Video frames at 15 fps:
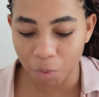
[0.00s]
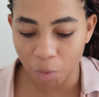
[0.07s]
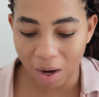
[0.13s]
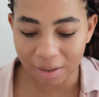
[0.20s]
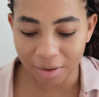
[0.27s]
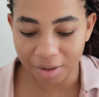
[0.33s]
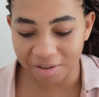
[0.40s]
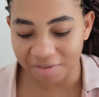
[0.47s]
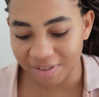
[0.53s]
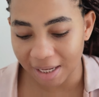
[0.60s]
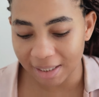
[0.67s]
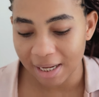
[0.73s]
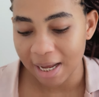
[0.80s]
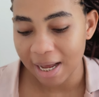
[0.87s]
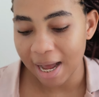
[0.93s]
We want all of
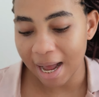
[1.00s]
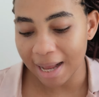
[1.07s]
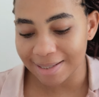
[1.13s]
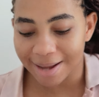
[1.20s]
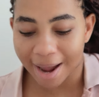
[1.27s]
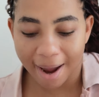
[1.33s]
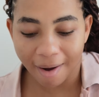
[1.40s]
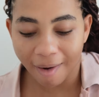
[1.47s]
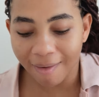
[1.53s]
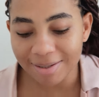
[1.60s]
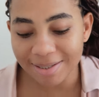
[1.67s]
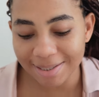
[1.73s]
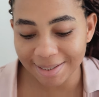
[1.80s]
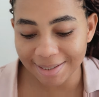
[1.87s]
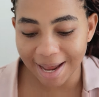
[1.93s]
that
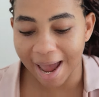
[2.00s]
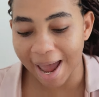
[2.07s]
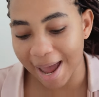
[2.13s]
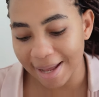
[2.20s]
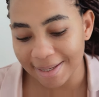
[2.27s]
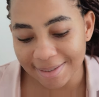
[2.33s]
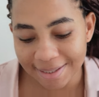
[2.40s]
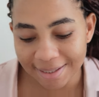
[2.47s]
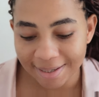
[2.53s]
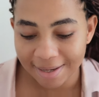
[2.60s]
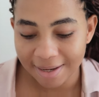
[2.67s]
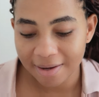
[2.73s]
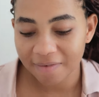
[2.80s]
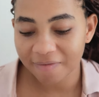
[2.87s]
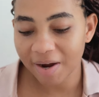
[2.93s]
antioxidant,
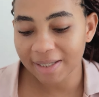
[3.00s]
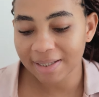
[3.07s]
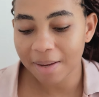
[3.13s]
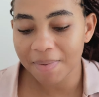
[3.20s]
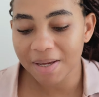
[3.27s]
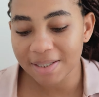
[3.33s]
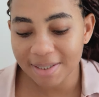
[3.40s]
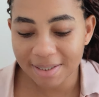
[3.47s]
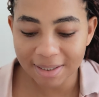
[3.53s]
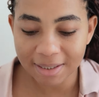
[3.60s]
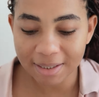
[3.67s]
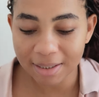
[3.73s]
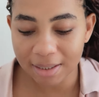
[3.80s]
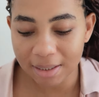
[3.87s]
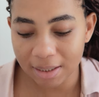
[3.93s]
vitamin C,
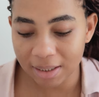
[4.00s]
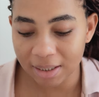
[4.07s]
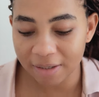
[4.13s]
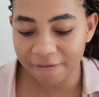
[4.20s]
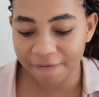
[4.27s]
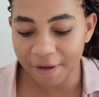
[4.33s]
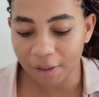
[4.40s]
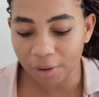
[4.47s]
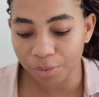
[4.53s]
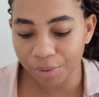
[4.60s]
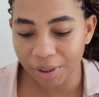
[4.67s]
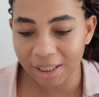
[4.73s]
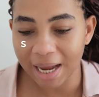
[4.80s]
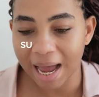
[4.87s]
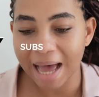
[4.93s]
E, fluoric